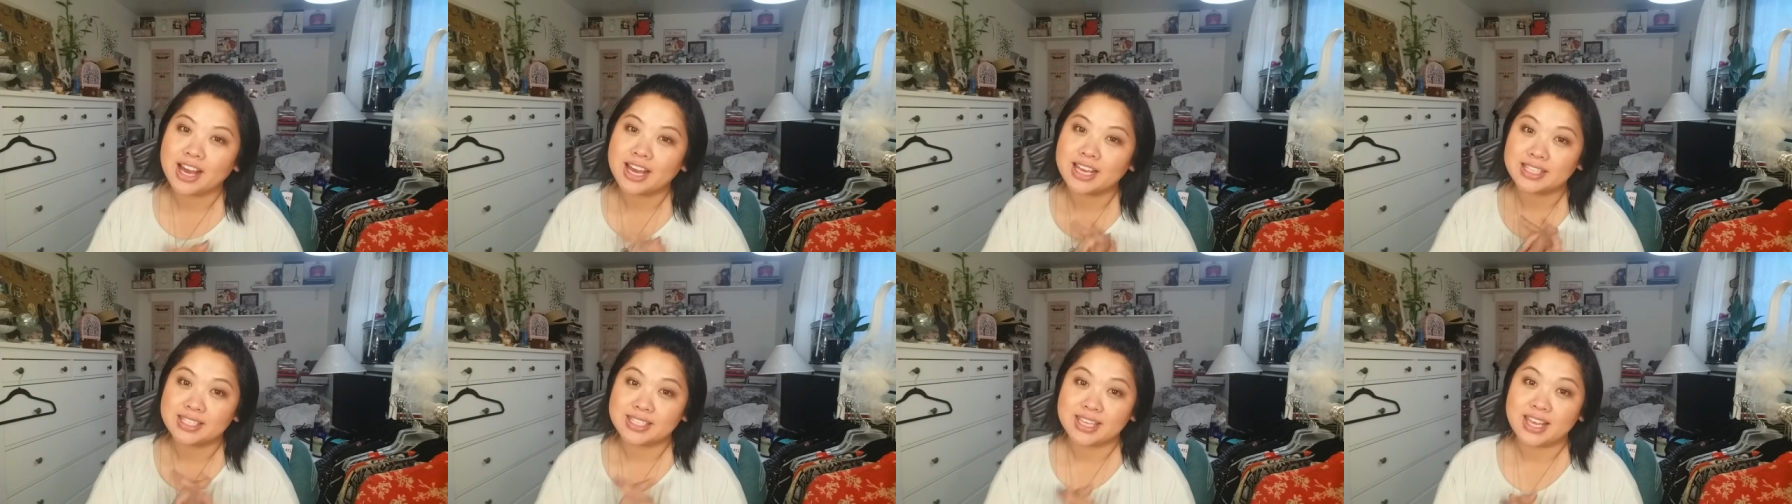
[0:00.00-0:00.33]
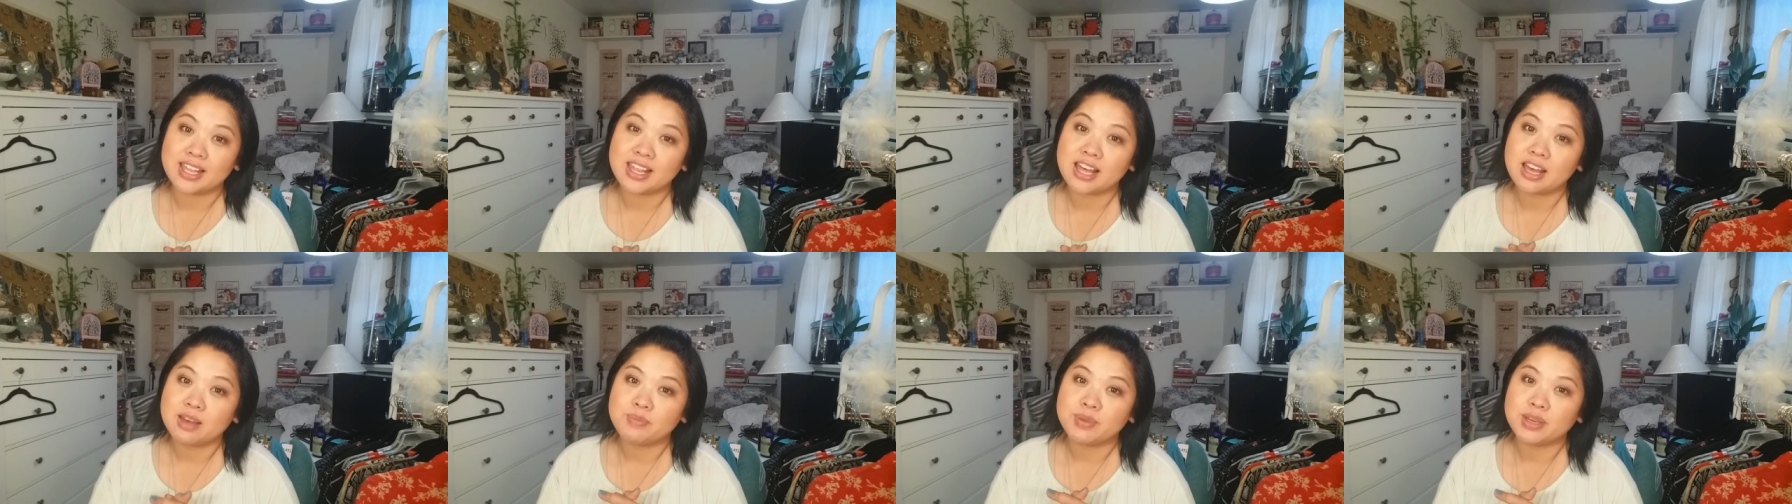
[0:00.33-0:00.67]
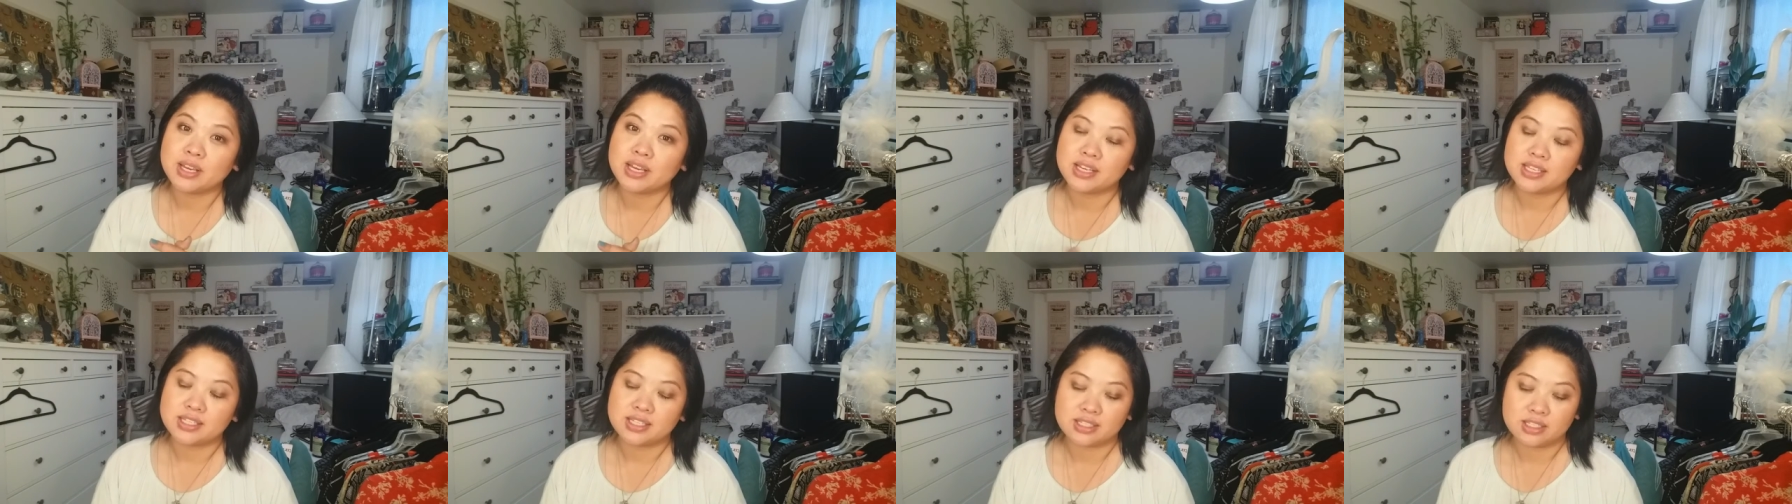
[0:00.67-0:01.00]
I say that
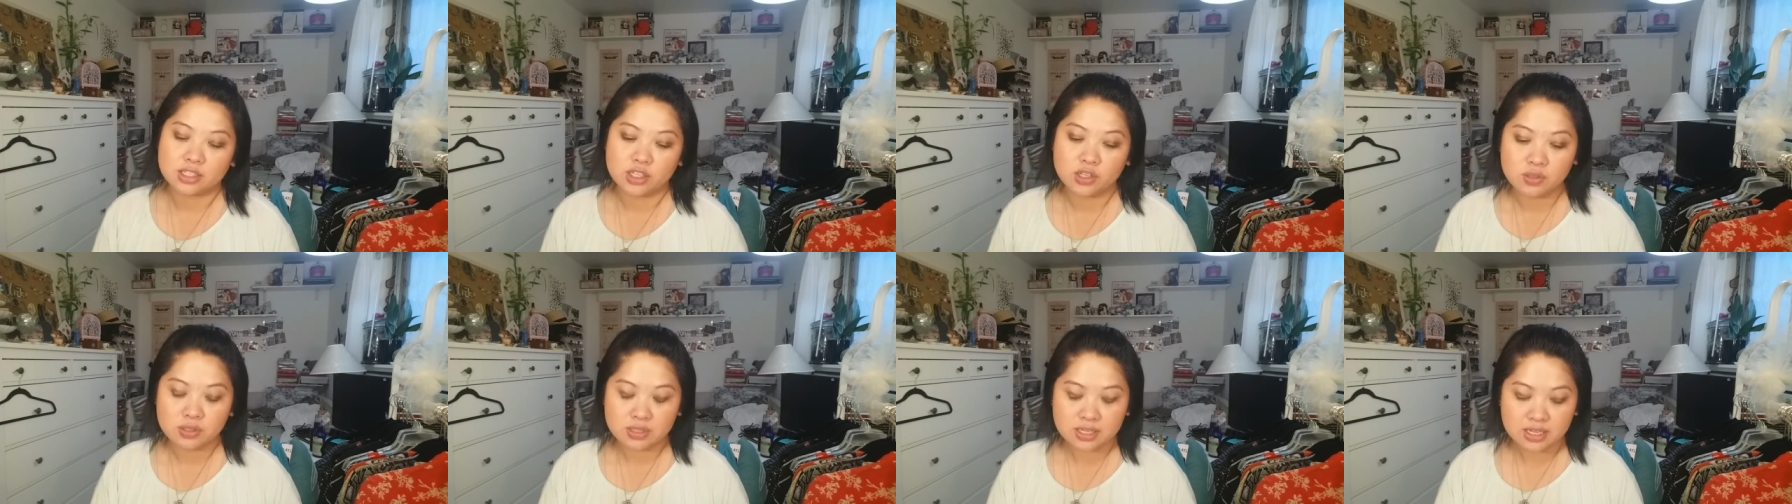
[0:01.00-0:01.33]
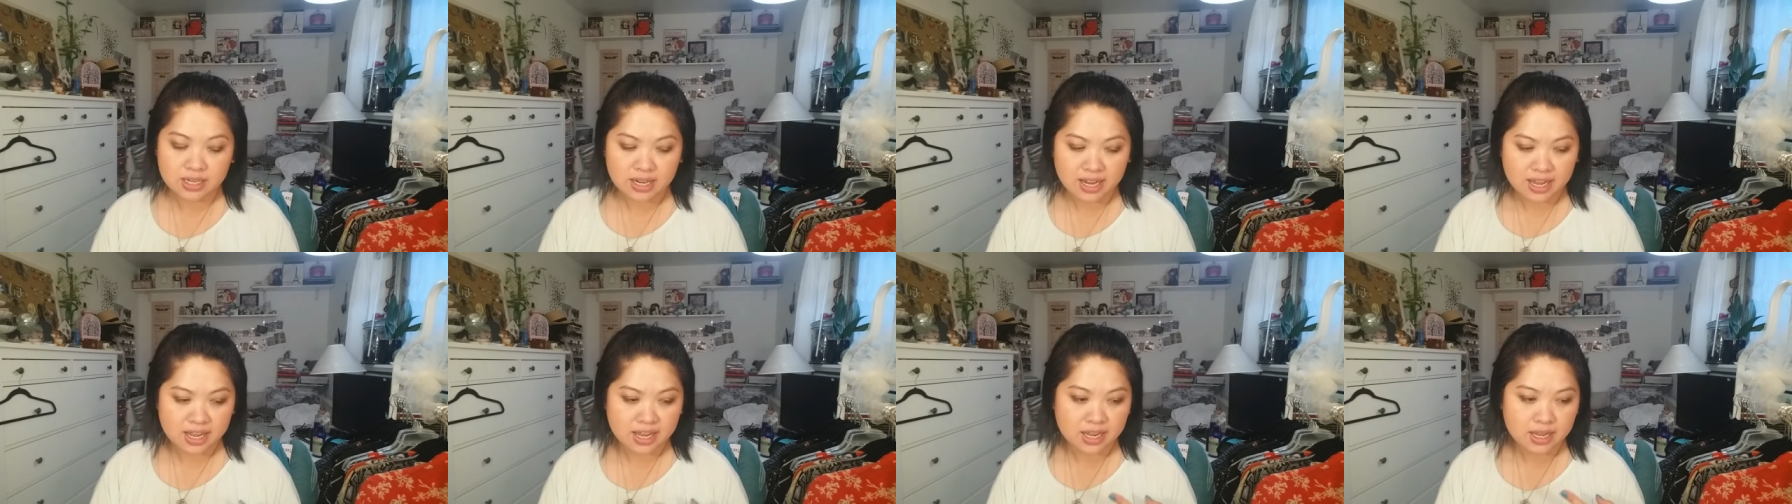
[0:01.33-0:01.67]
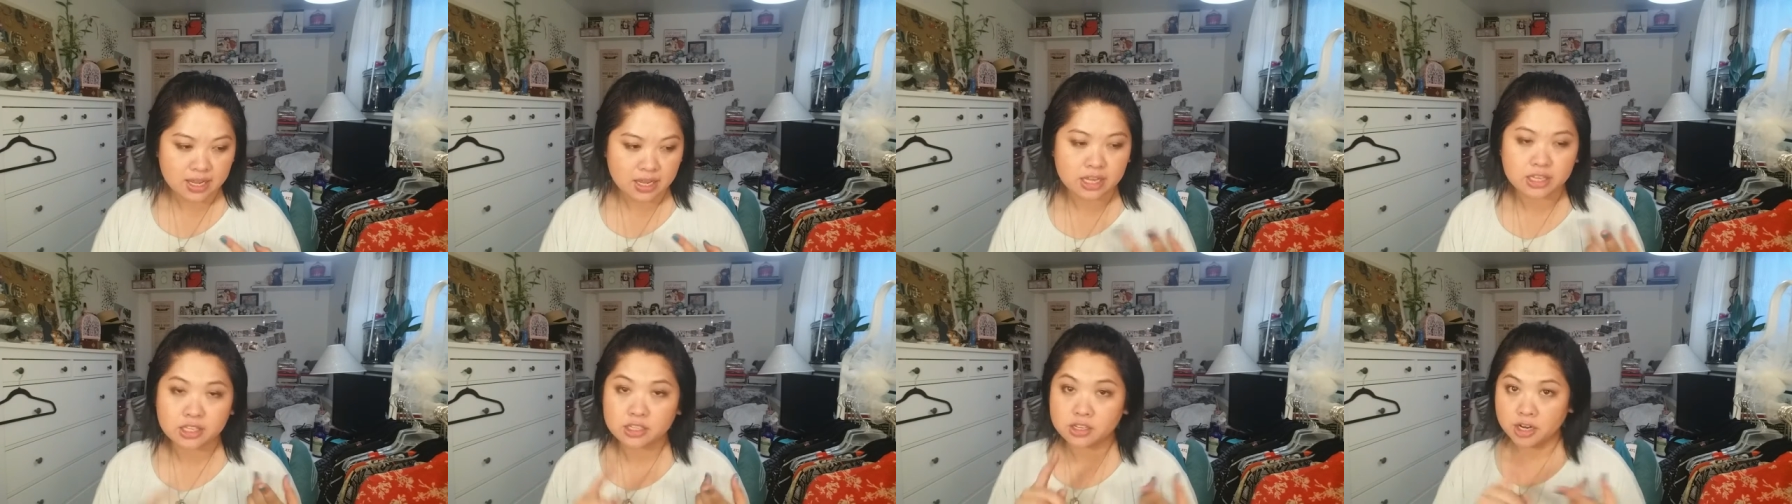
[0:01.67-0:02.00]
because Tuesday
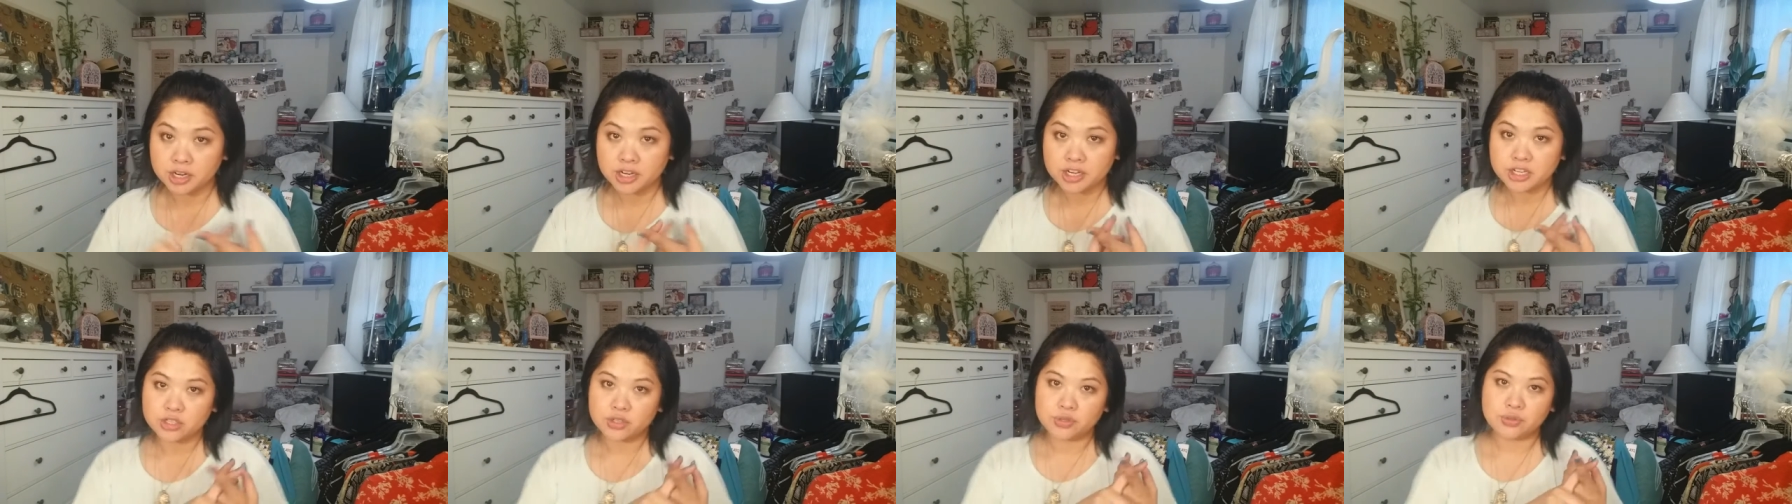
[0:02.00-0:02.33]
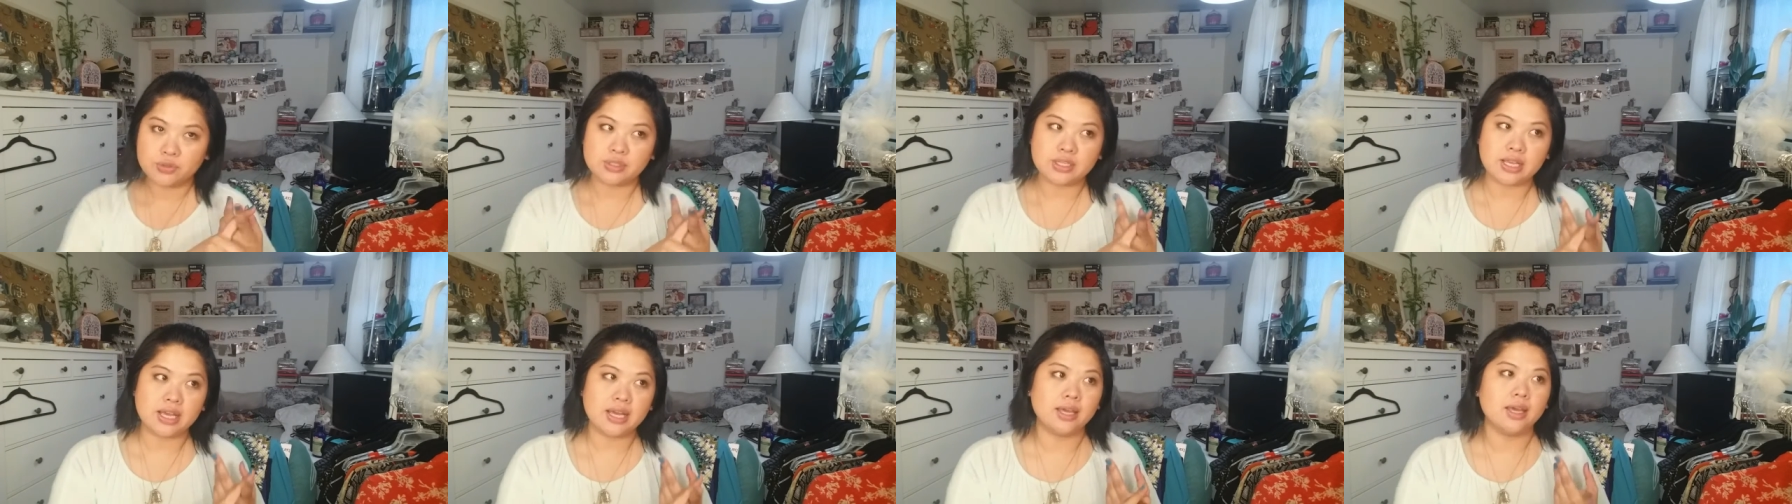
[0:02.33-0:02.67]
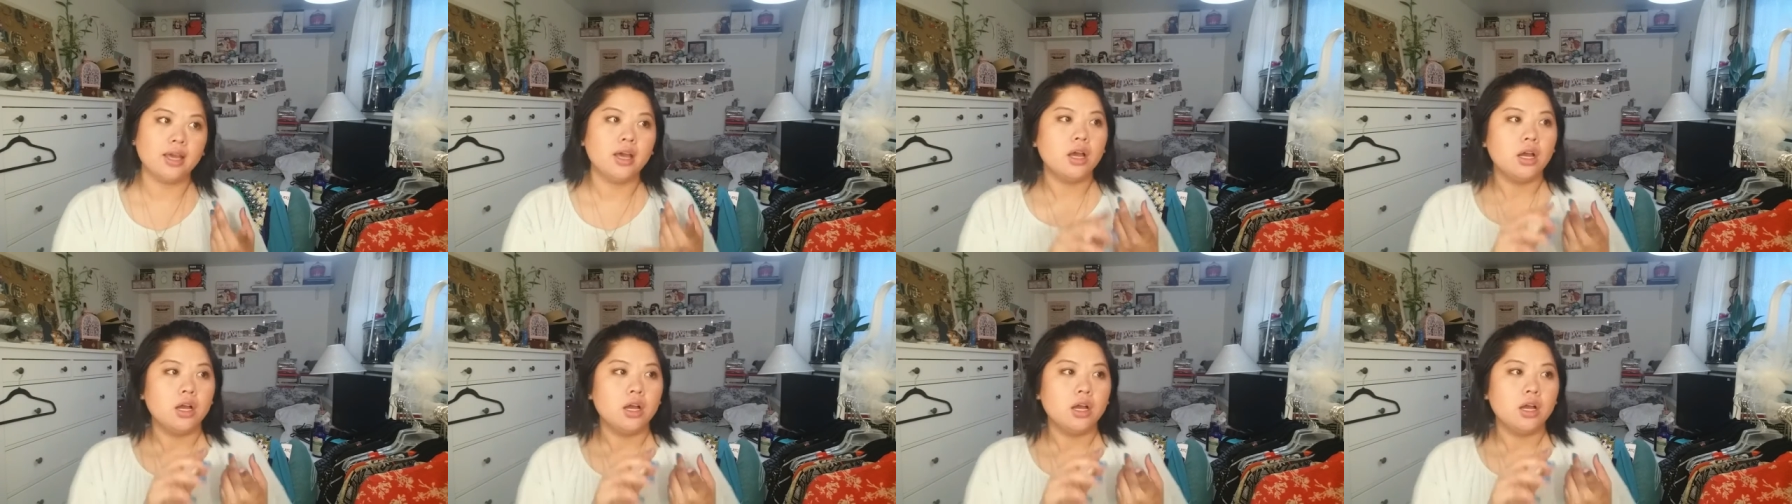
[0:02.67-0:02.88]
night, I started Tuesday,